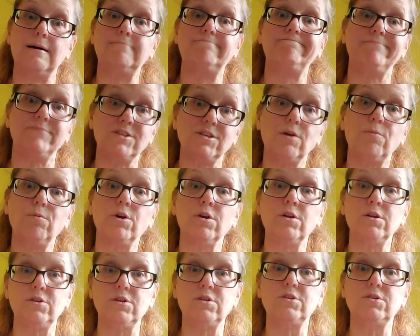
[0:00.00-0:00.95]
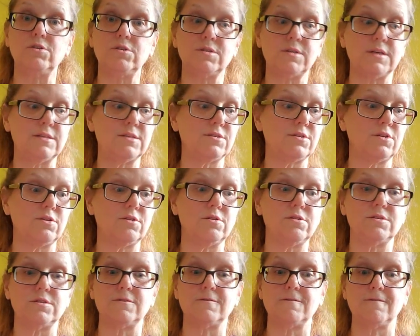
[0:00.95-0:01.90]
So we're going to do 2 sun
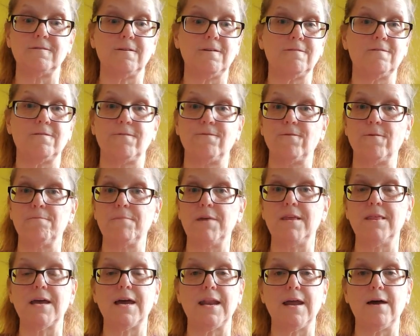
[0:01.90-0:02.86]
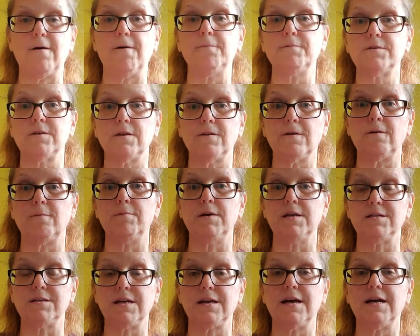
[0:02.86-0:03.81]
salutes, because for me that helps a little bit
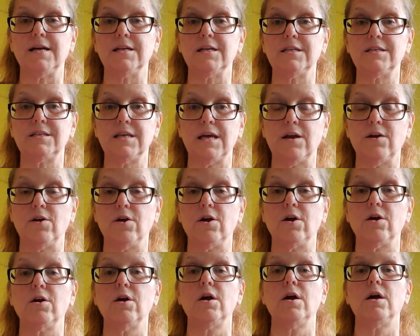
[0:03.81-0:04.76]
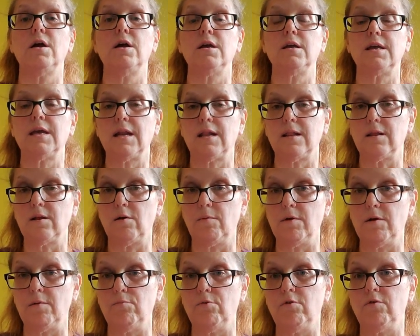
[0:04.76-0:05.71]
to kind of center, get a little
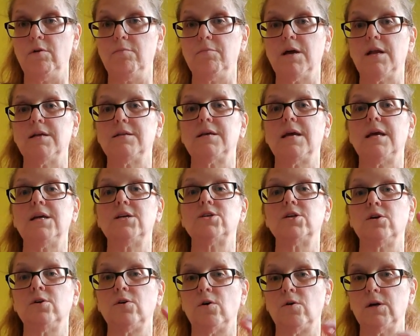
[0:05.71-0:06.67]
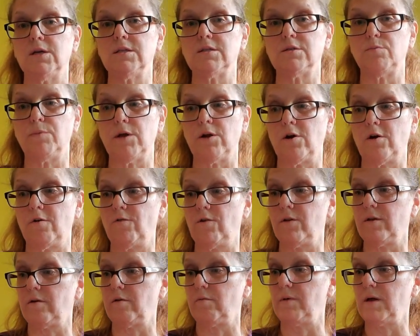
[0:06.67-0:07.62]
bit of moving meditation going, spin off a
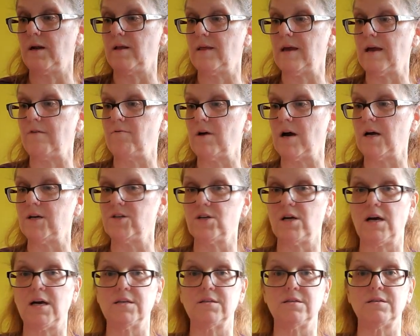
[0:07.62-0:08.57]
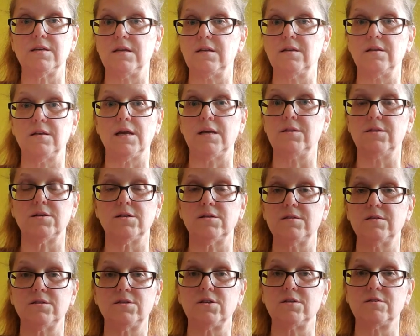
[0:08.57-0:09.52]
little bit of that rajas, and
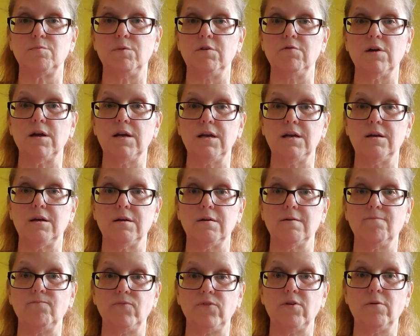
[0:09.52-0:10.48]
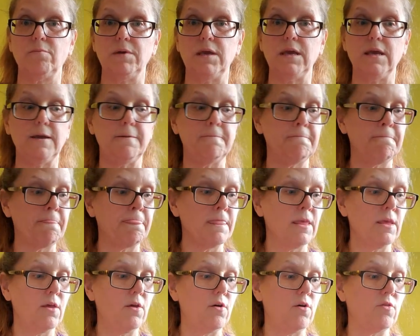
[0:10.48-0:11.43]
then just be ready to be
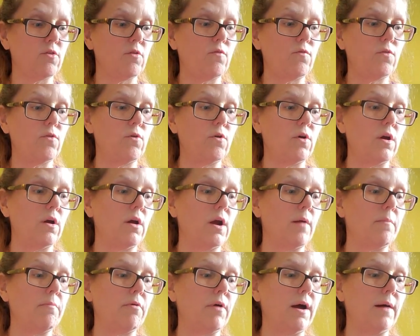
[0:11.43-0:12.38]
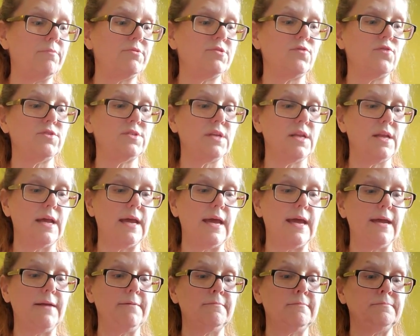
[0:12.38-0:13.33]
on the floor. Our props for
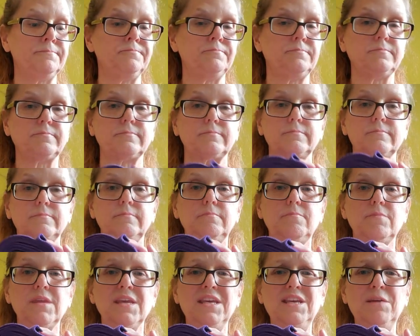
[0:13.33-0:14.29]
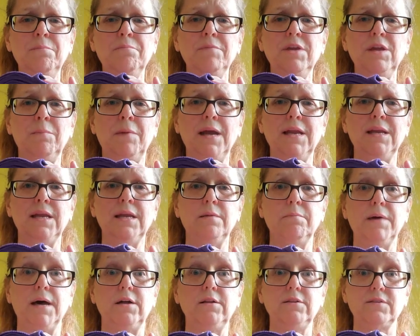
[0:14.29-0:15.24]
today, you might need a
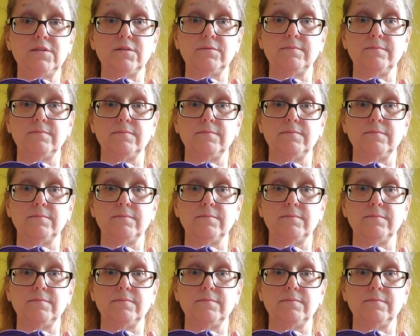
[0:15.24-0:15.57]
belt.